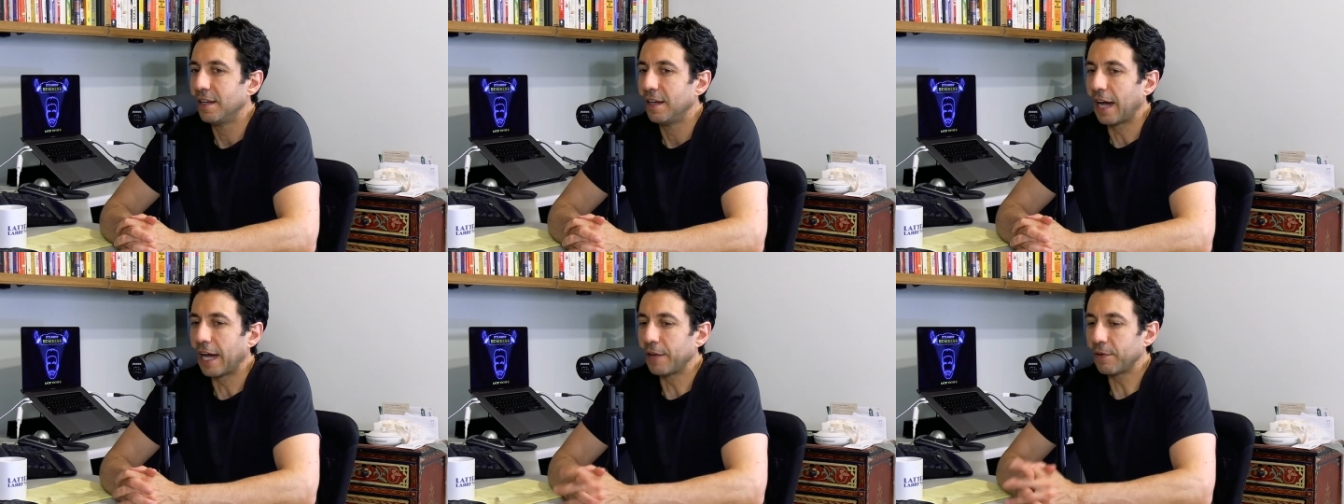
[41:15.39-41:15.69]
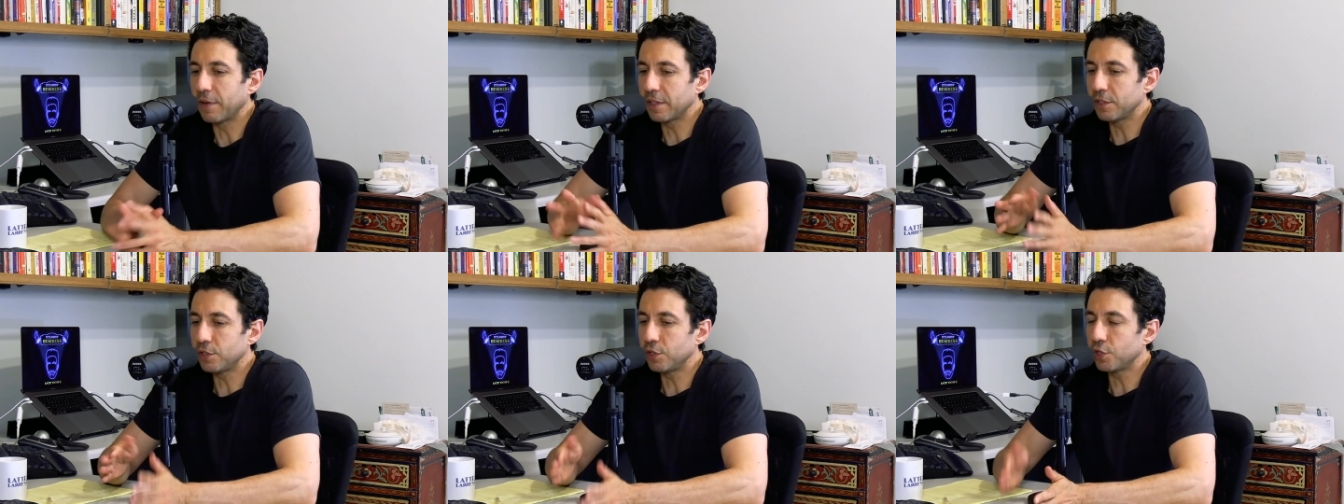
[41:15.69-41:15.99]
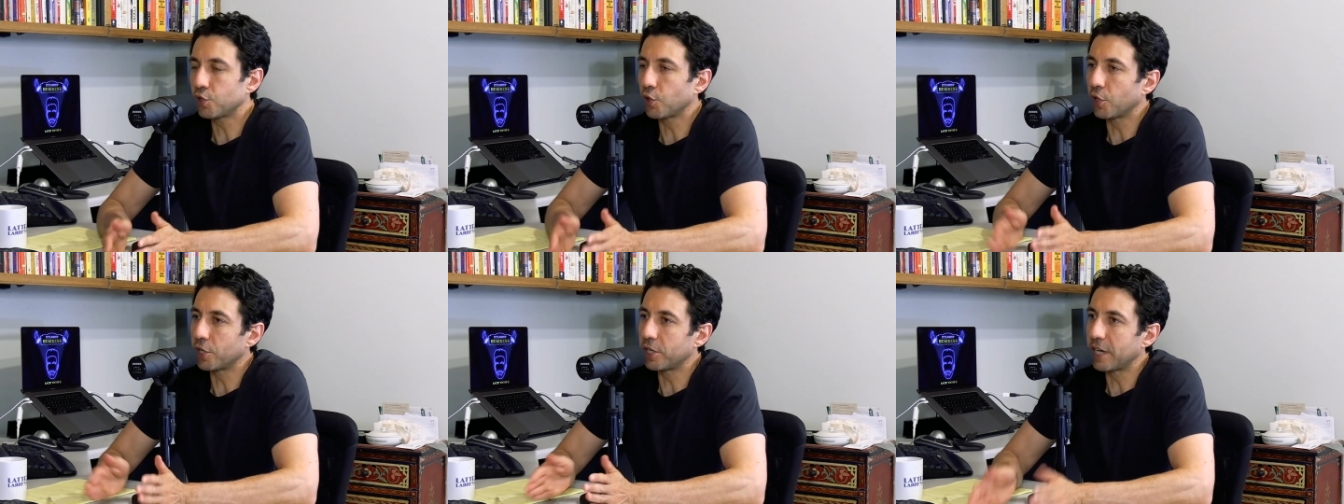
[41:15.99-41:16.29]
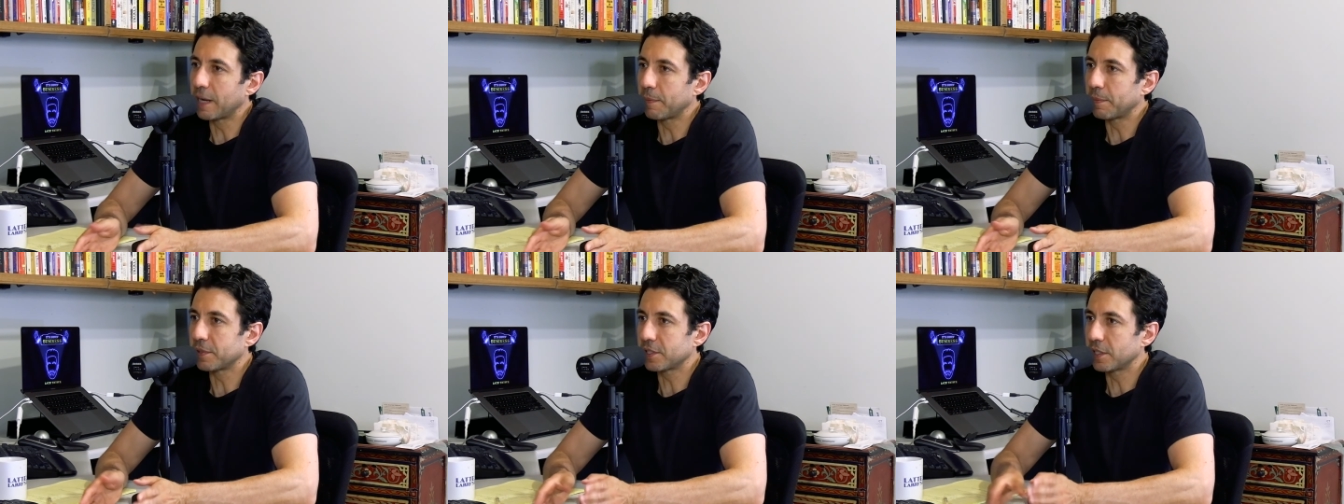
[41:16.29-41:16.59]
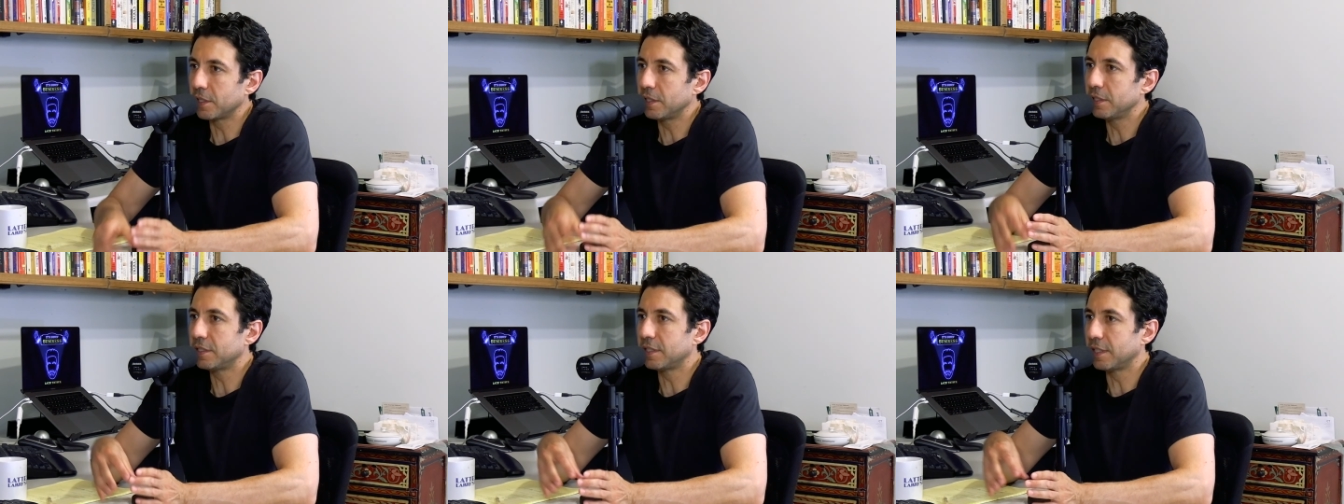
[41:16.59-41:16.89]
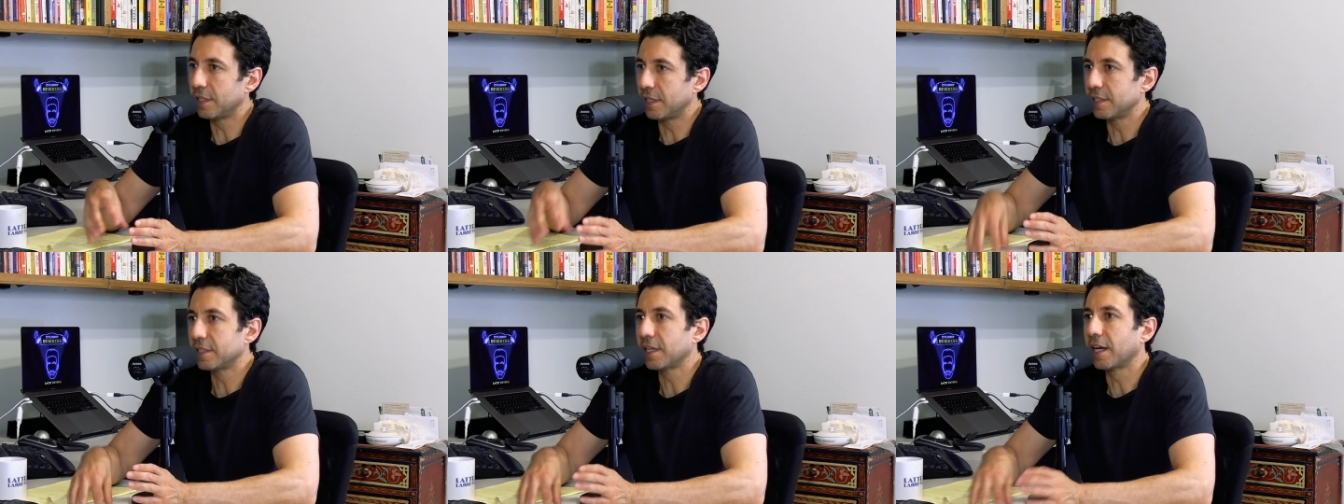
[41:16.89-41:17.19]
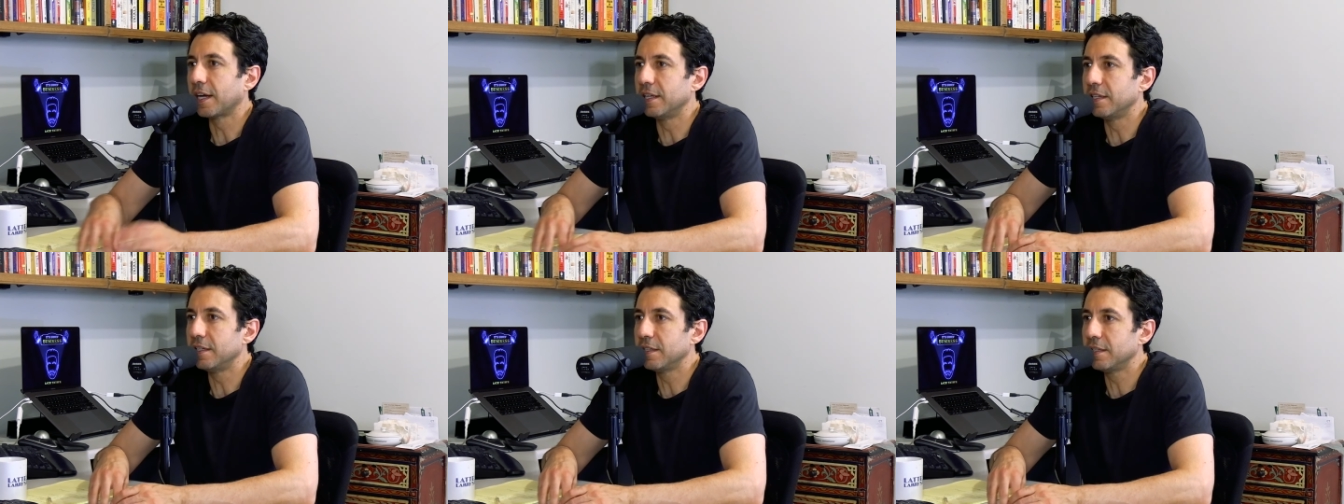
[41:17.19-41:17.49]
I'd rather do shorter episodes that are
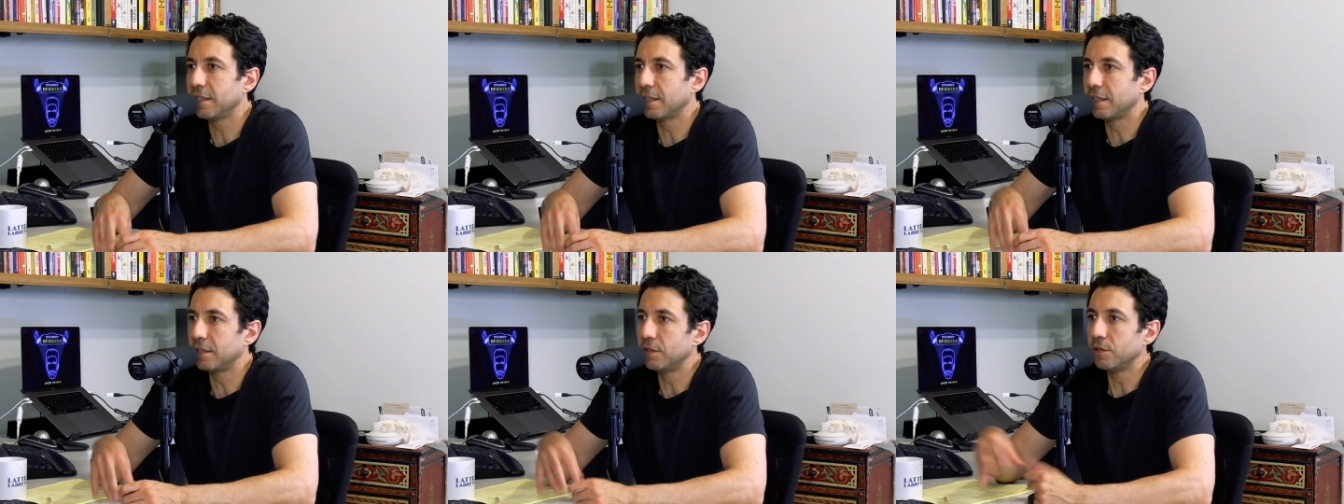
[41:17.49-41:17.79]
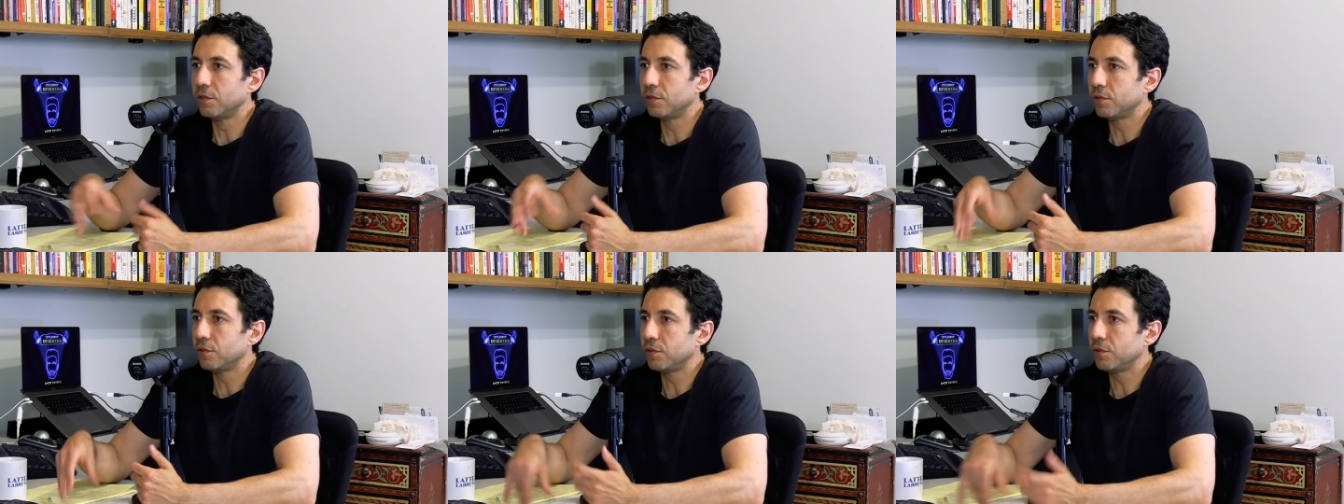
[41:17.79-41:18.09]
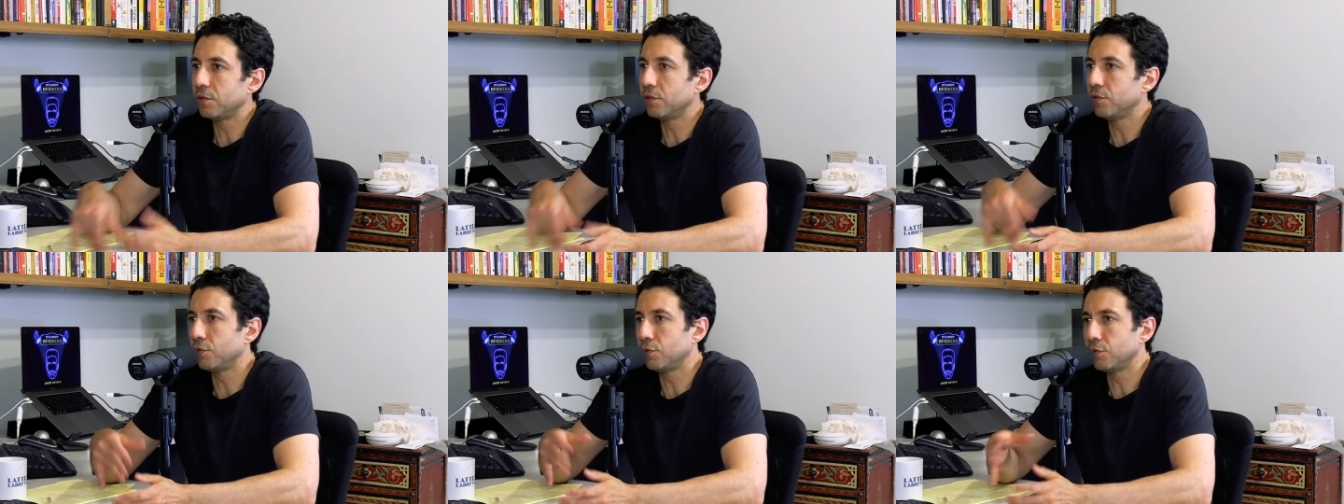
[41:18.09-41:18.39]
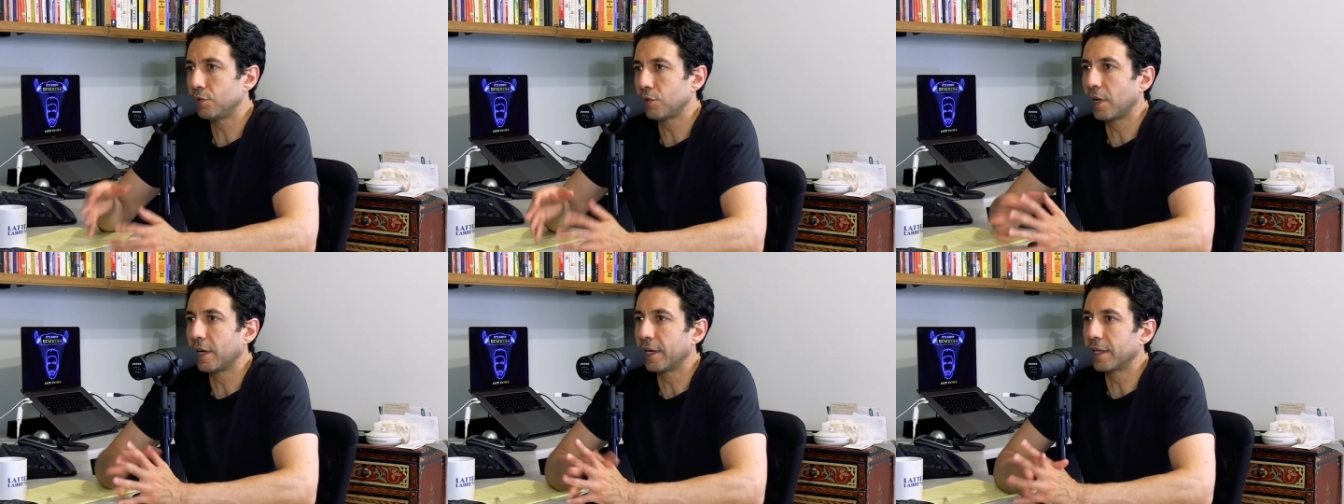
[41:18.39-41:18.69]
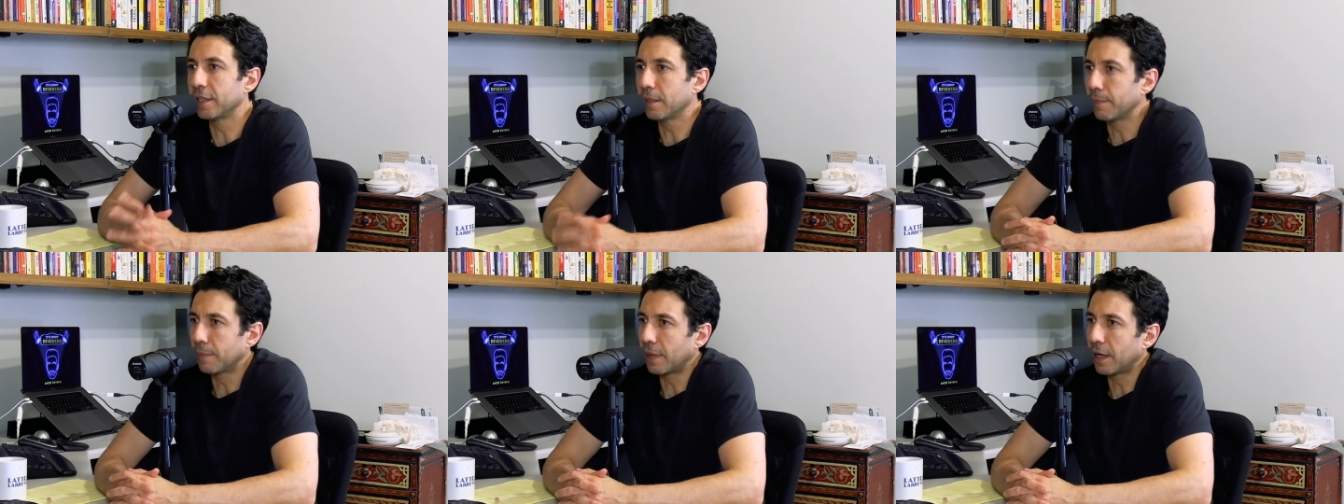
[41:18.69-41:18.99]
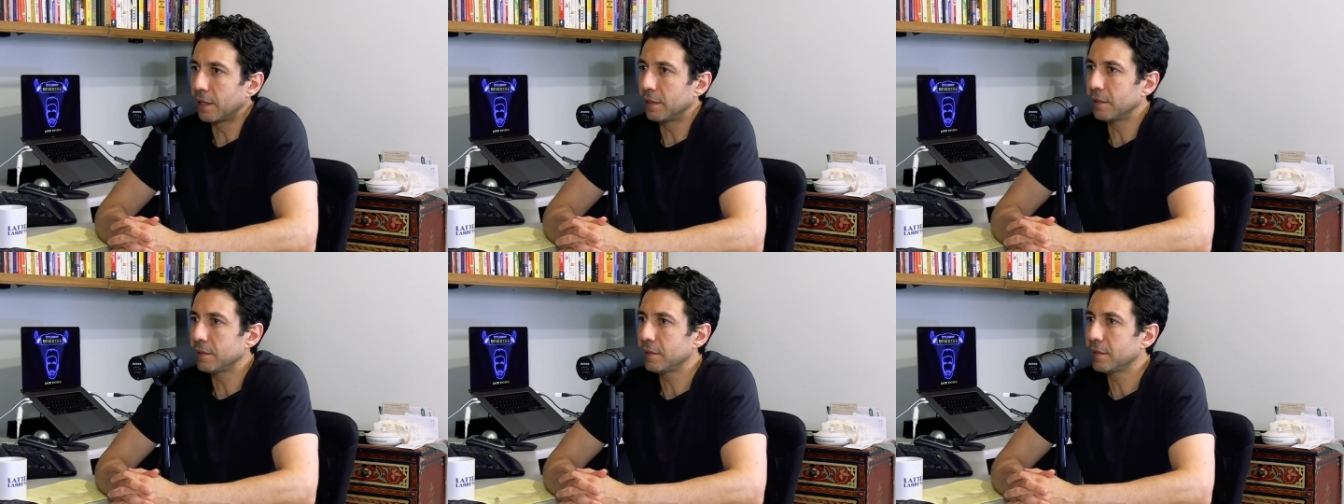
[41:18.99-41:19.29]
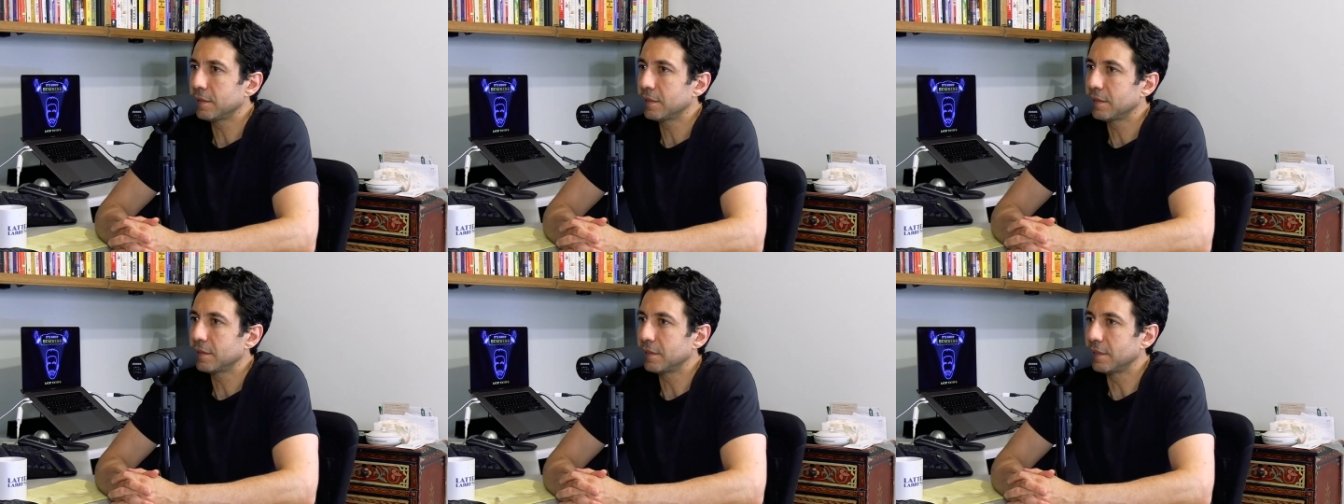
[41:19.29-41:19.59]
tighter than drawing them out,
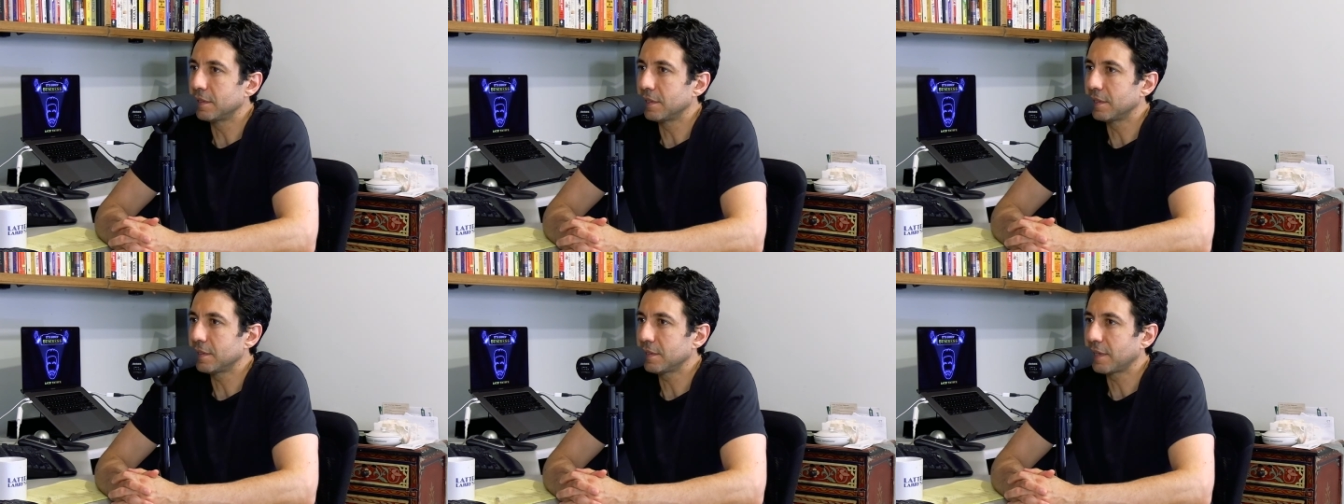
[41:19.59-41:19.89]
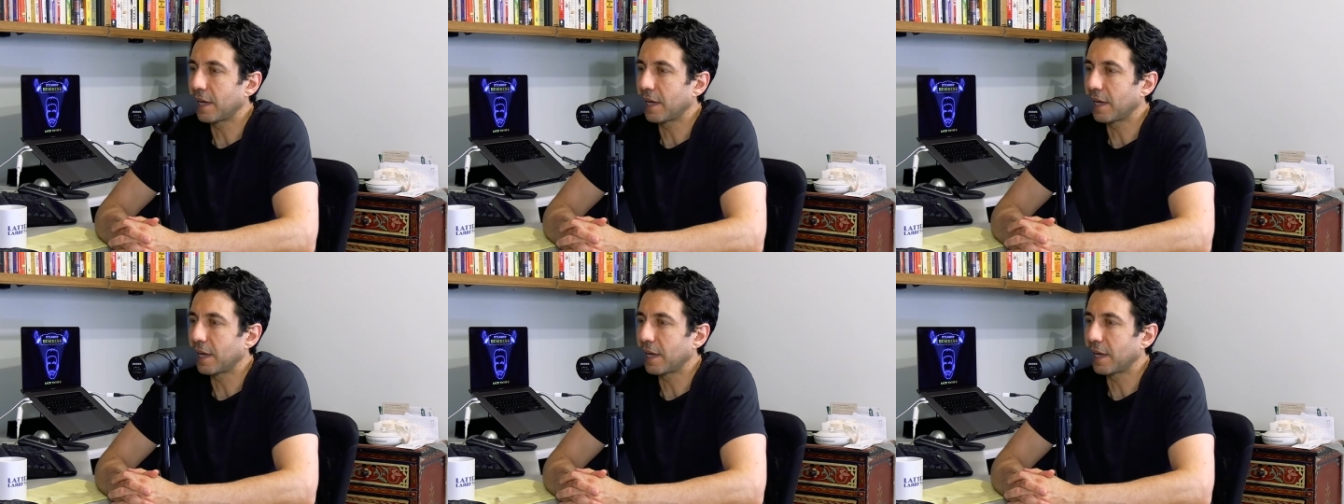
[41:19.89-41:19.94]
you know?